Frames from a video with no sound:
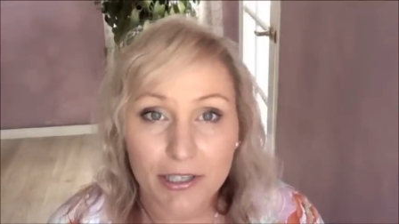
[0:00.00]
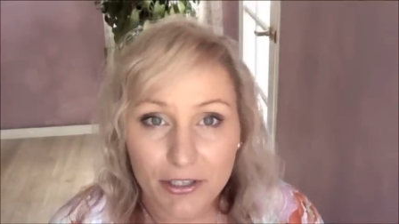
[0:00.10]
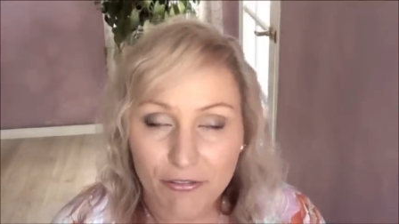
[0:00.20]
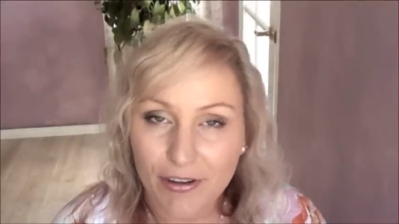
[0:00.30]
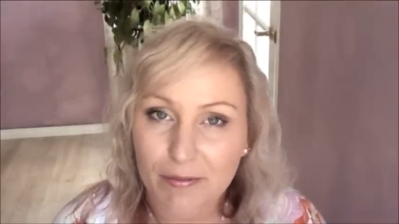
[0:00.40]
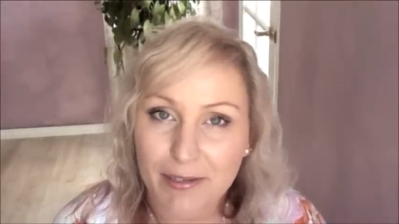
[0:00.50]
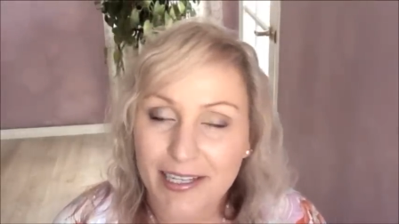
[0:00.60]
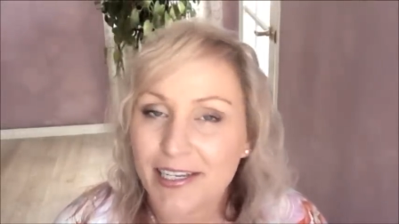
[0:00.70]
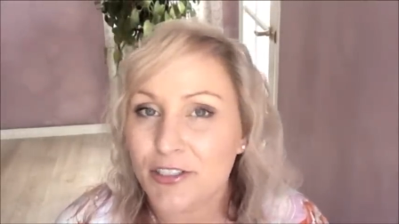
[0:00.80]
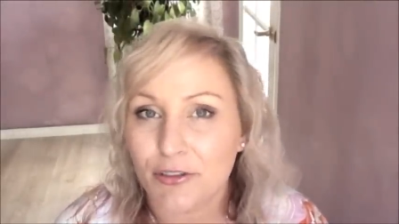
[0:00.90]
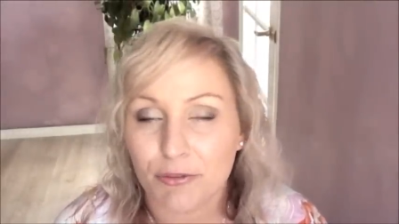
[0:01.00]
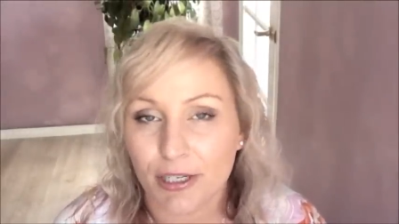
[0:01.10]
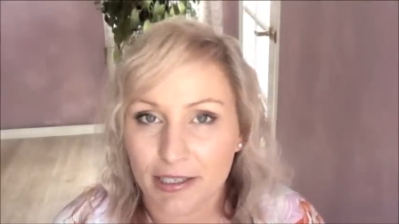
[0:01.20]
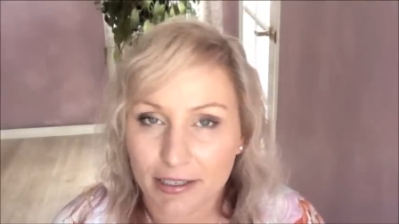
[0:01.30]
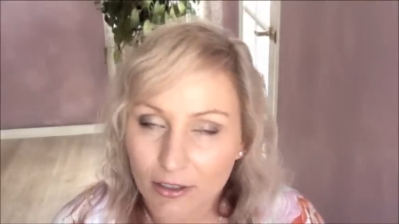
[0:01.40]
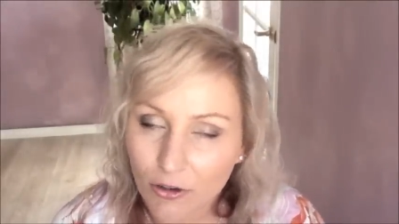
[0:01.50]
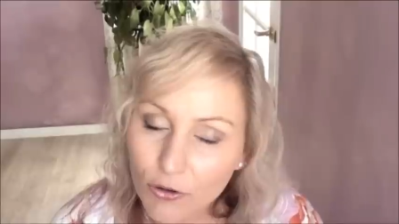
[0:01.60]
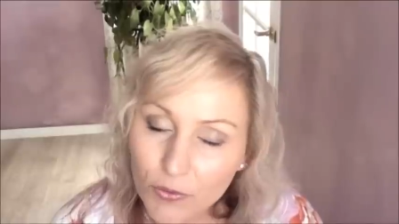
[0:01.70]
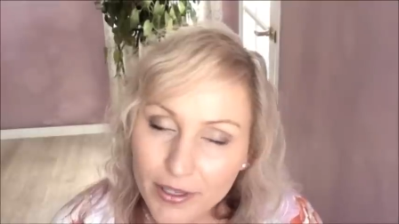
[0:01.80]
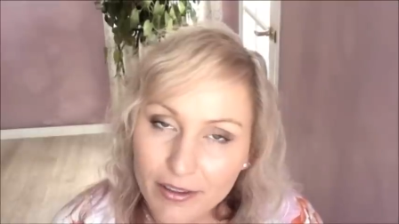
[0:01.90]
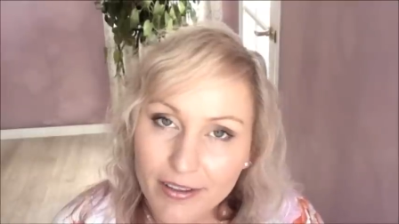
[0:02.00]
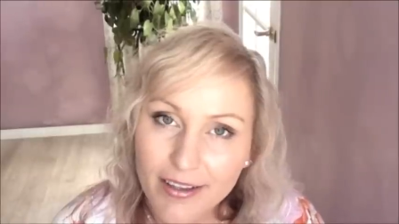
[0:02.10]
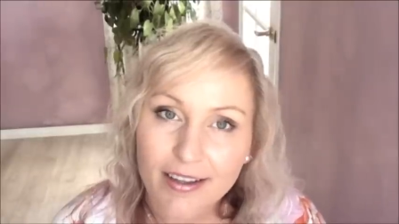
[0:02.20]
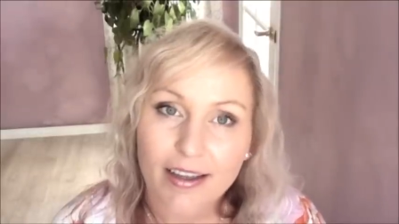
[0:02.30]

in your family that you don't really get along with